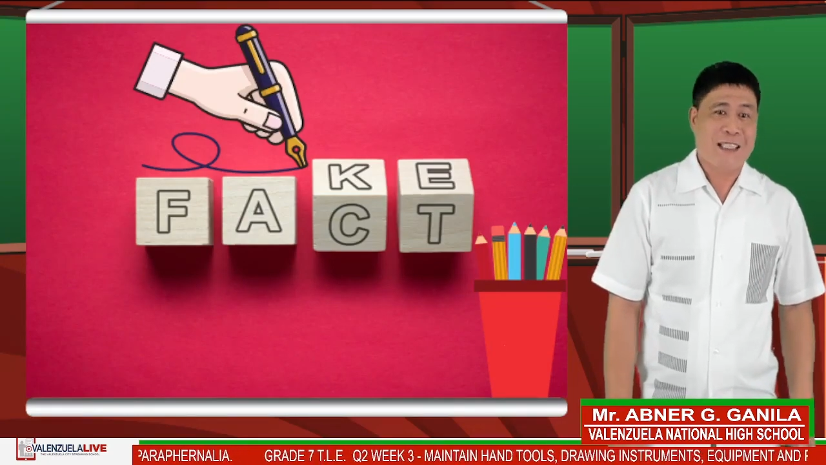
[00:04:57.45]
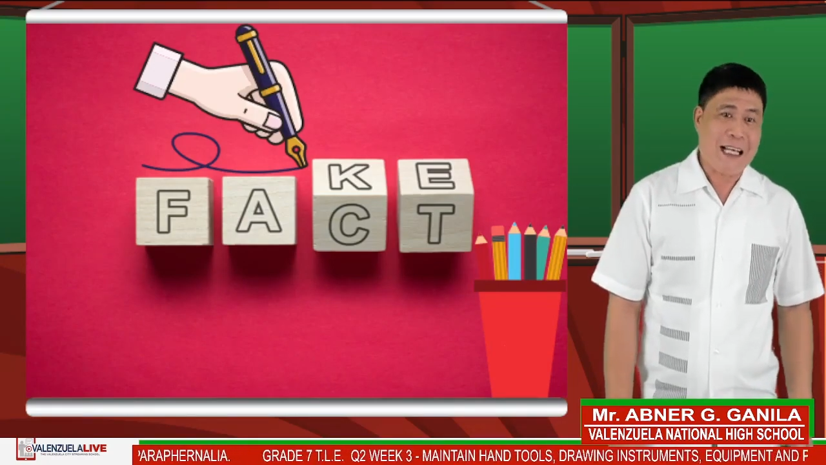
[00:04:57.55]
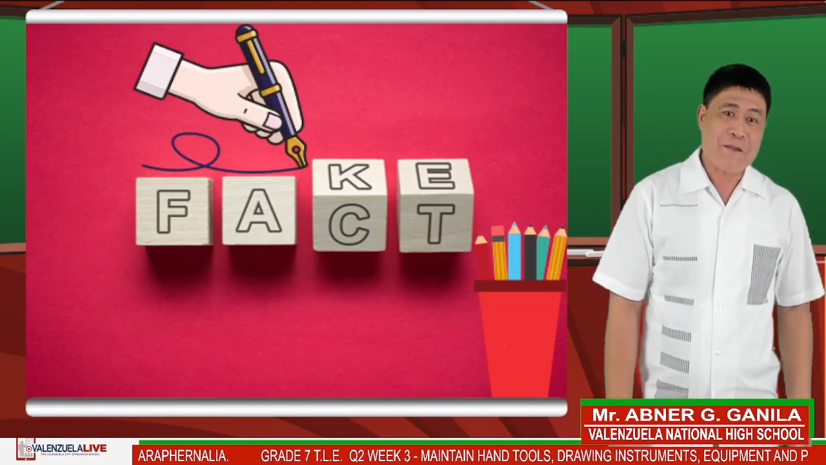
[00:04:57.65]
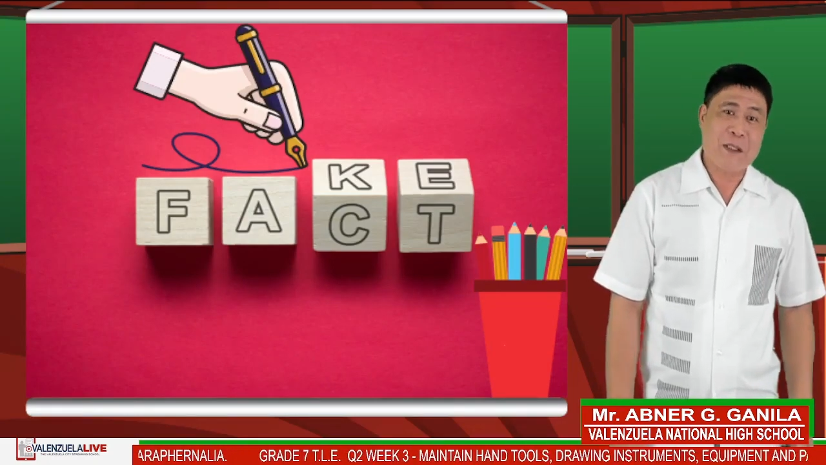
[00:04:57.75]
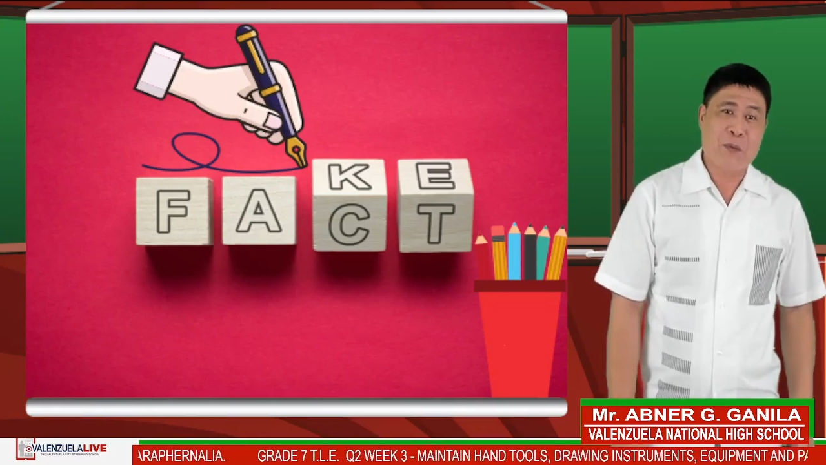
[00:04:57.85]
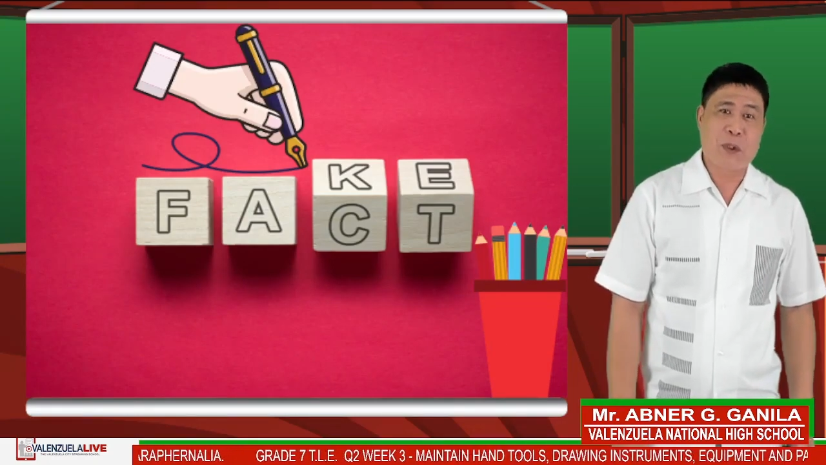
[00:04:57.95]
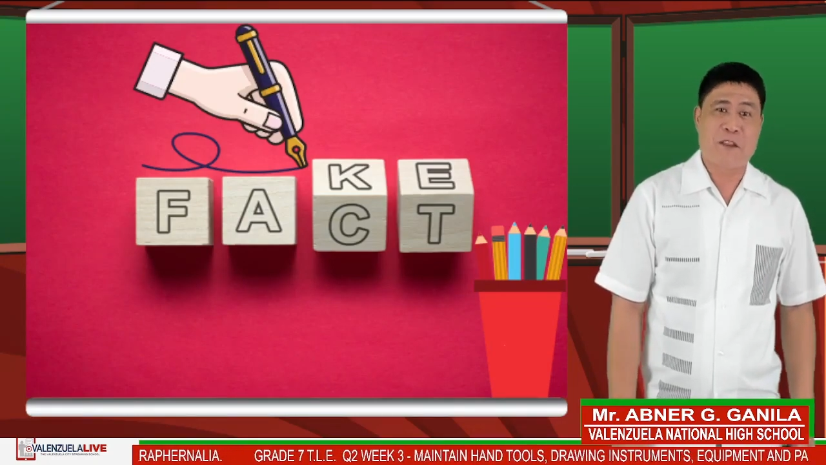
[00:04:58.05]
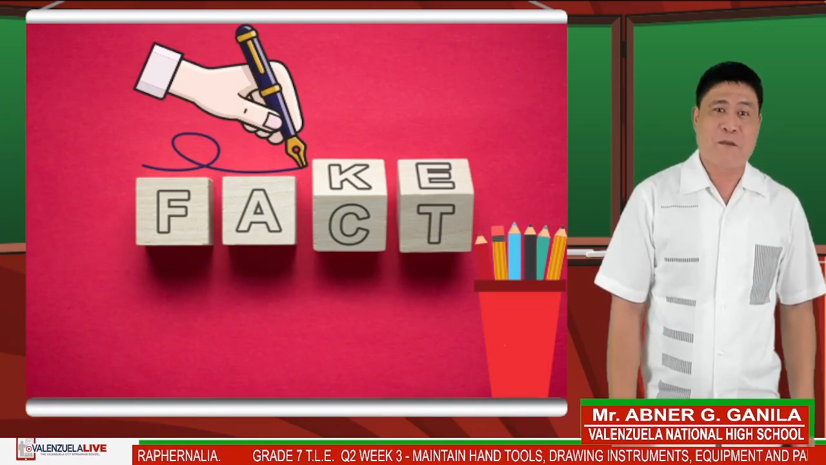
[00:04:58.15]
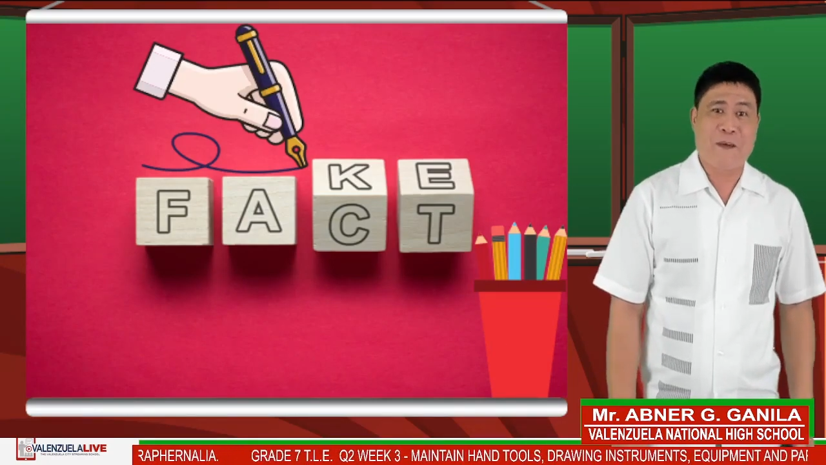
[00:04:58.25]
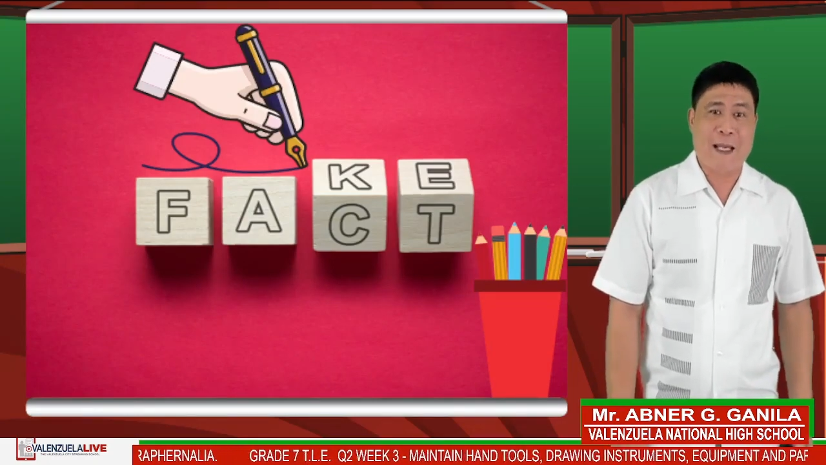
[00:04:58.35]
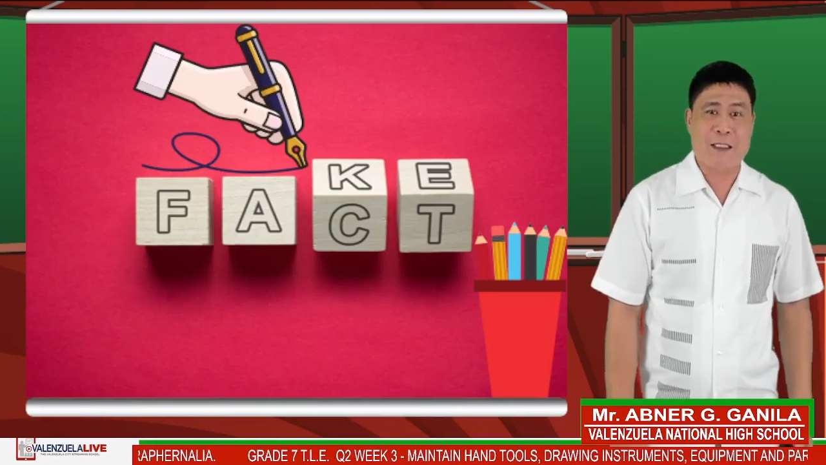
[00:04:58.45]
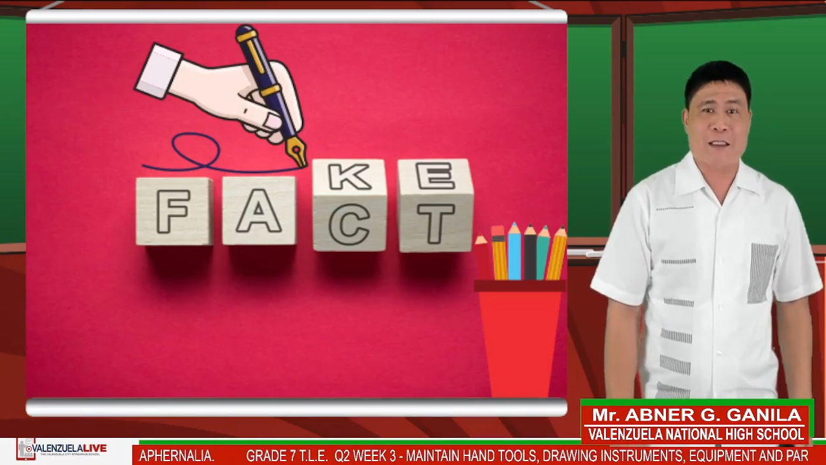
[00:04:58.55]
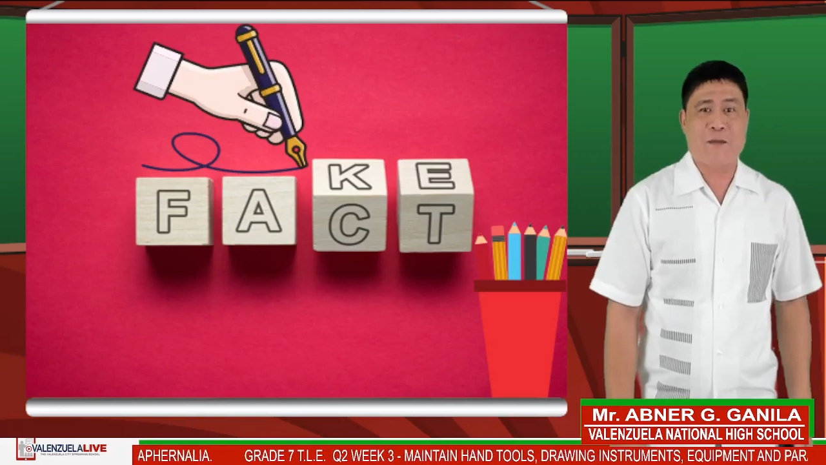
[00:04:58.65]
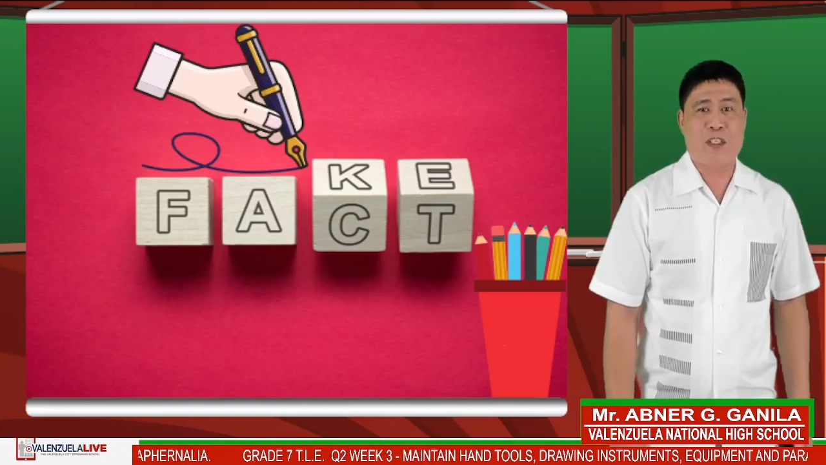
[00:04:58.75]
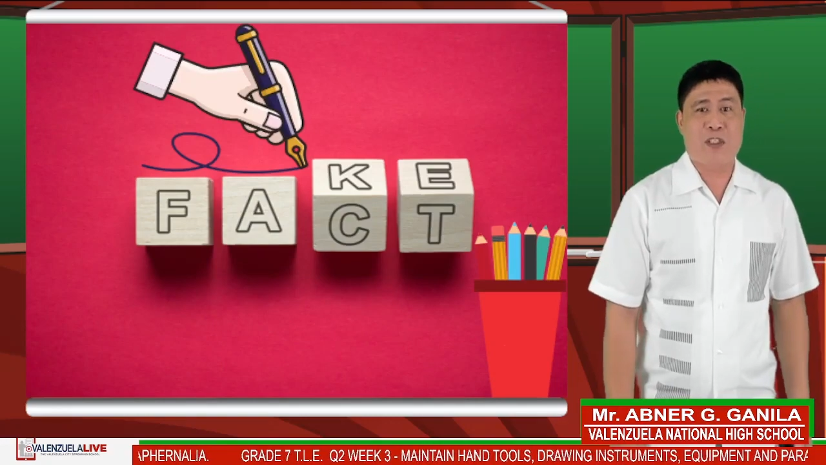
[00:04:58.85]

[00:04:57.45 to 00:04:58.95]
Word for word: Type the word fact if